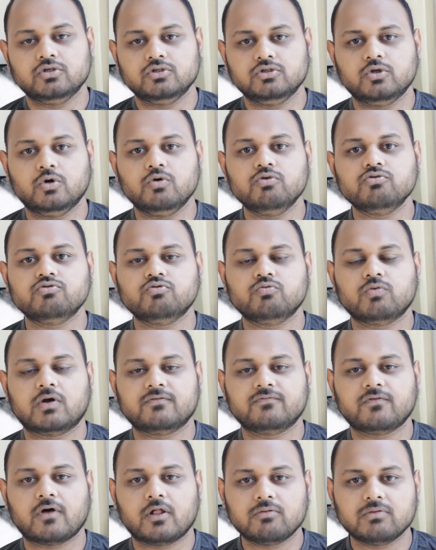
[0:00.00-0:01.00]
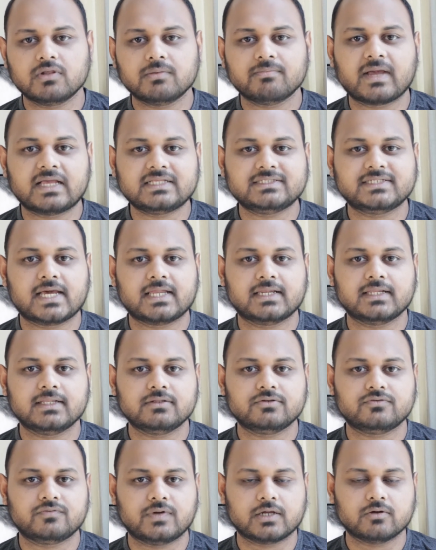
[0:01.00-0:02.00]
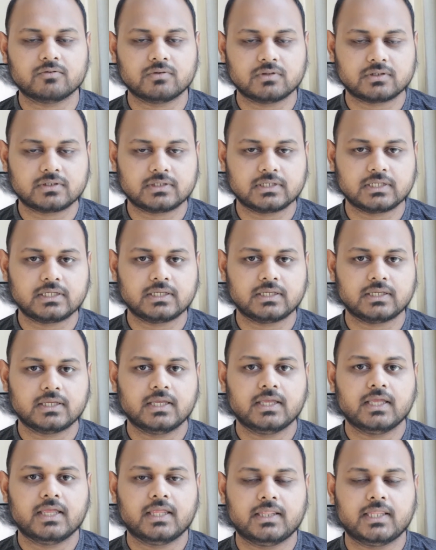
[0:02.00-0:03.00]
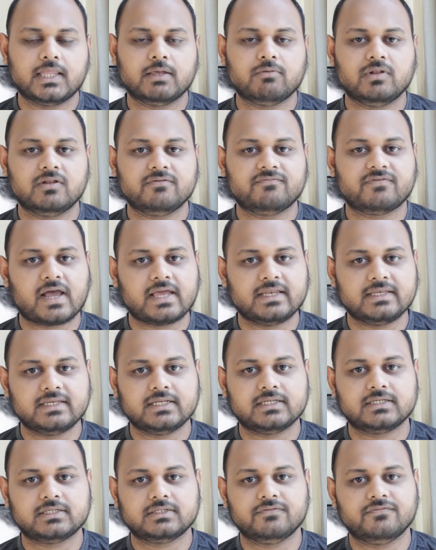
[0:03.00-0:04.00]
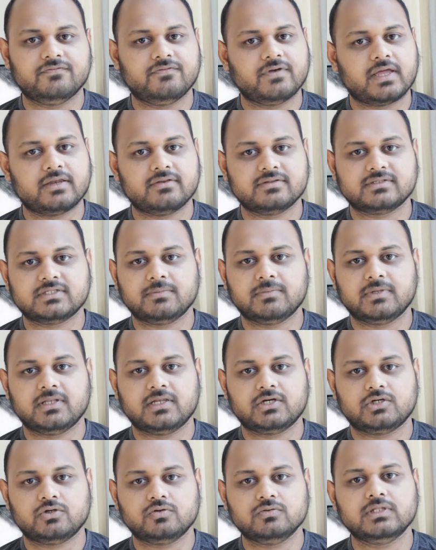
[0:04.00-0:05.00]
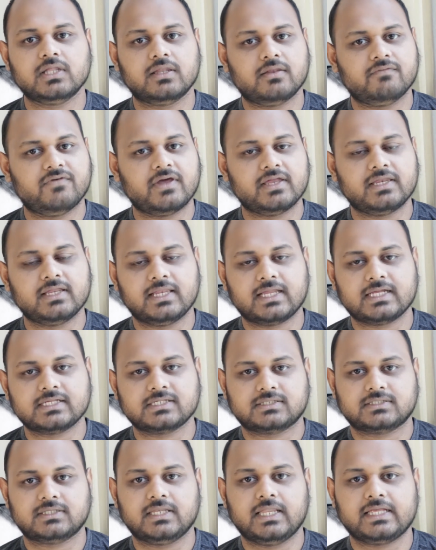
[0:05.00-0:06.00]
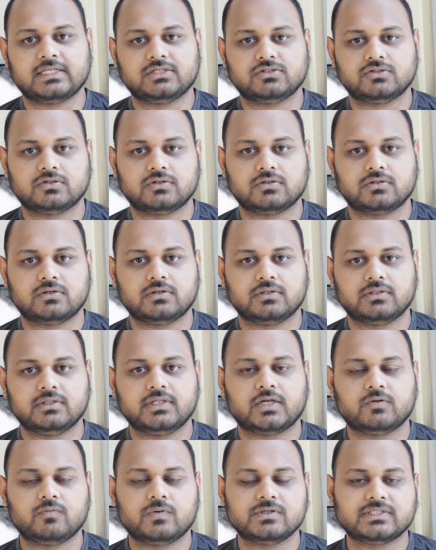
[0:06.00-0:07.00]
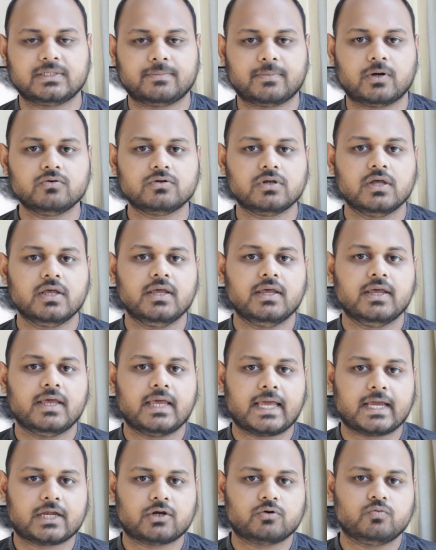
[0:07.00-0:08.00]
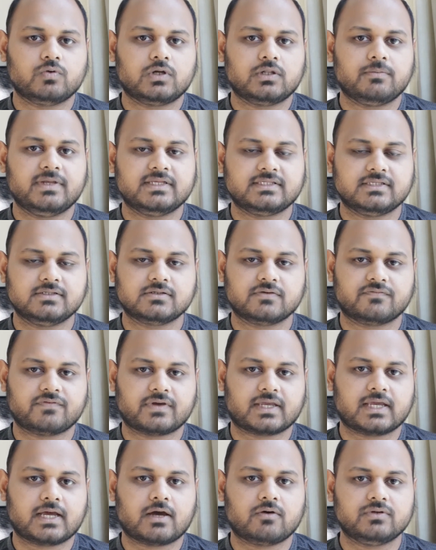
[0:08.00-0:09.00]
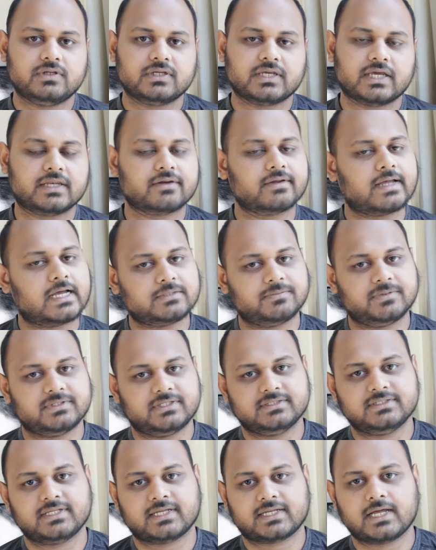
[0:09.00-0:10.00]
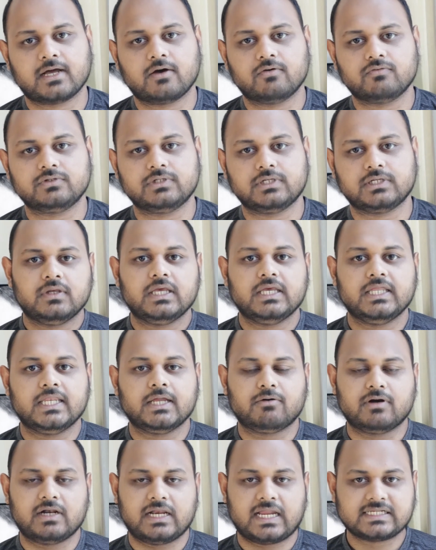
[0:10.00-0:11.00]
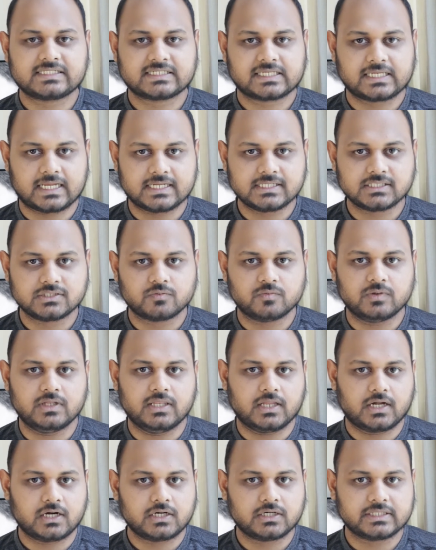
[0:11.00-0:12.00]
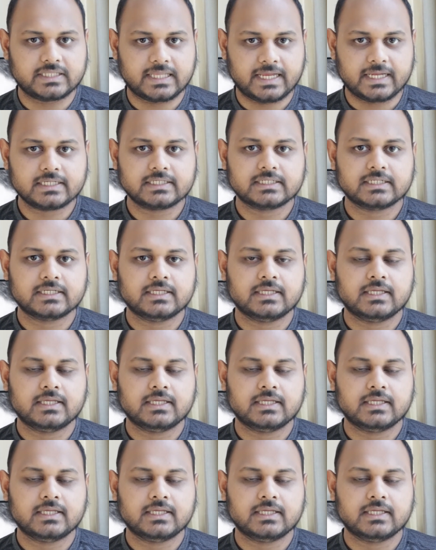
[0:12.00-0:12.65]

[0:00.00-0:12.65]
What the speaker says: Those who are following my channel regularly, they will find it very similar to the very last lecture that was about accrual basis of accounting and cash basis accounting. In our last class, we learned that